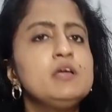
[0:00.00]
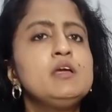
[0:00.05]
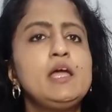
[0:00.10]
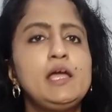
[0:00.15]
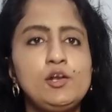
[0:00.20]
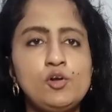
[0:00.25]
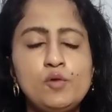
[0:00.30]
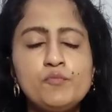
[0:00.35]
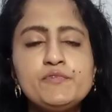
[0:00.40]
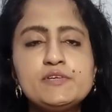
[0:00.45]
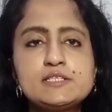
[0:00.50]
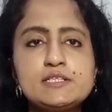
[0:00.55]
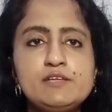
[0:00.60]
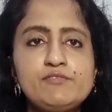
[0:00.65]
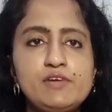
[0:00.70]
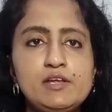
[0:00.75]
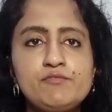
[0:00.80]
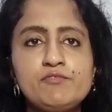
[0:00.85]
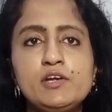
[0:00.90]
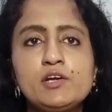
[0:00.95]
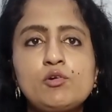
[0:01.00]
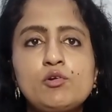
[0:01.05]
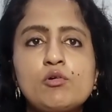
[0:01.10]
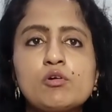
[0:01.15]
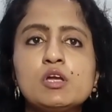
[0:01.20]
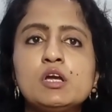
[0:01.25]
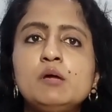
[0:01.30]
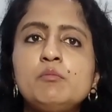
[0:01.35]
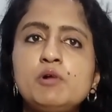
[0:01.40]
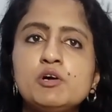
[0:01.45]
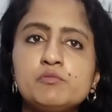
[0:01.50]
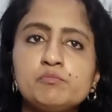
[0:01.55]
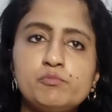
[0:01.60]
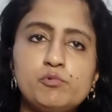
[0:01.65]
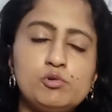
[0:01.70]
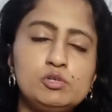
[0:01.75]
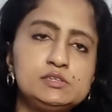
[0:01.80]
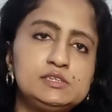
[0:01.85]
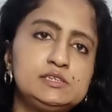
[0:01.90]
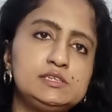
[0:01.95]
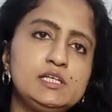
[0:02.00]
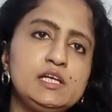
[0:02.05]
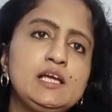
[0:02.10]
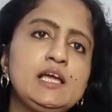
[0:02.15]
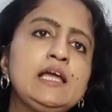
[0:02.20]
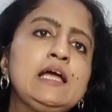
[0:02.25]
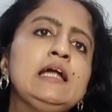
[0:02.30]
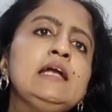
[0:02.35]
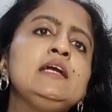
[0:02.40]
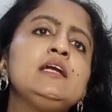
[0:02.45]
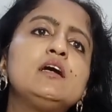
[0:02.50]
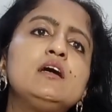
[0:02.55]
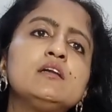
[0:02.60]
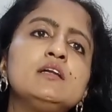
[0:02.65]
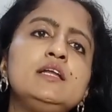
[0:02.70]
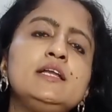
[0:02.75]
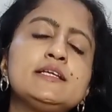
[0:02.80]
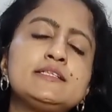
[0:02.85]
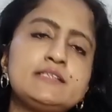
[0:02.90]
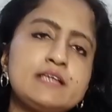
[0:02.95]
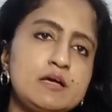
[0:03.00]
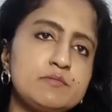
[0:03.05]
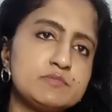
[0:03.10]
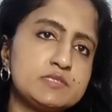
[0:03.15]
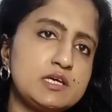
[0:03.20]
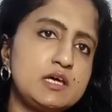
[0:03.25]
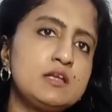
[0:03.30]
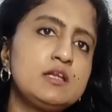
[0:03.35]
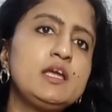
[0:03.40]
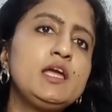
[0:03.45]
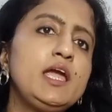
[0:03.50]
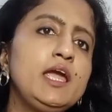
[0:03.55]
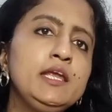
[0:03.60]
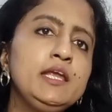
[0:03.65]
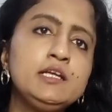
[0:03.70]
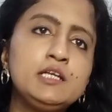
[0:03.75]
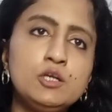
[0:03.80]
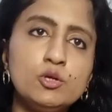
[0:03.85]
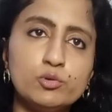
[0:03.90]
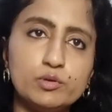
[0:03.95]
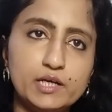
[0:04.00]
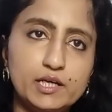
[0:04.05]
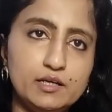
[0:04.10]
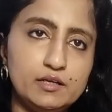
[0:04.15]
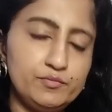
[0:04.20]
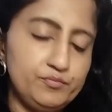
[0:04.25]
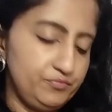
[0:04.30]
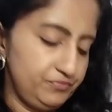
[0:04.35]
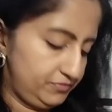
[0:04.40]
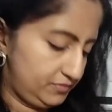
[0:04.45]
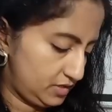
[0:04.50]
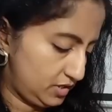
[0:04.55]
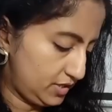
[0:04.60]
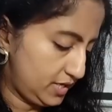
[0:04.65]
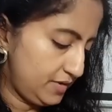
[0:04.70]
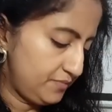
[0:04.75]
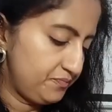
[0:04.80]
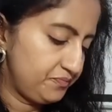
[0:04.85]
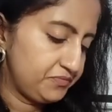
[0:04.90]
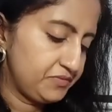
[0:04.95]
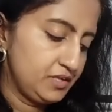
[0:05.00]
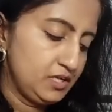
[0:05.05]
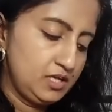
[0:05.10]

And obviously, when we are talking about boards, internal exams are included. Okay.